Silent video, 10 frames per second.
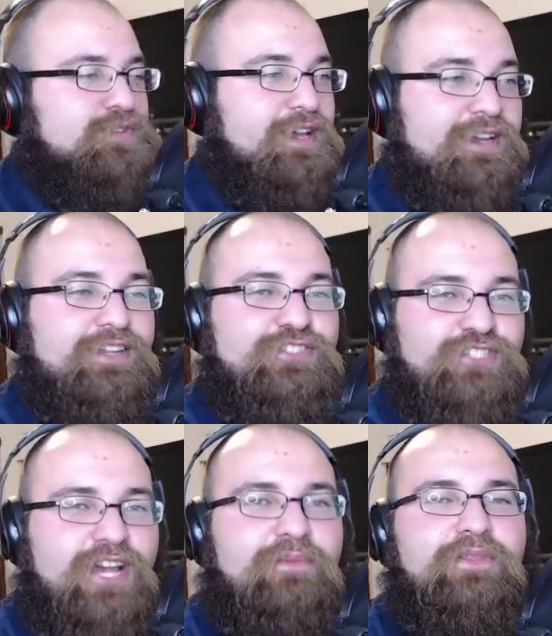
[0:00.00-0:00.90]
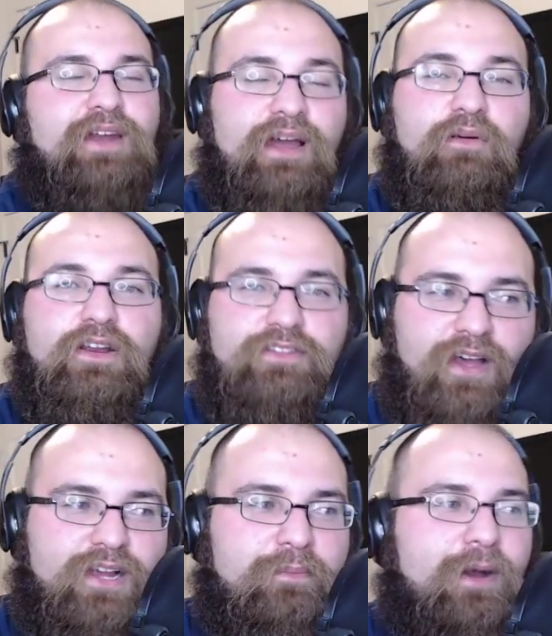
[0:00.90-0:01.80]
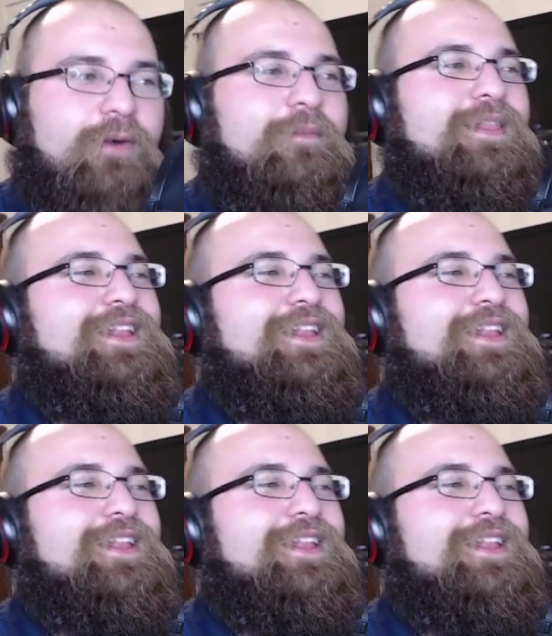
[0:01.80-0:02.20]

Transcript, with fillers: hidden gem that I want to talk about.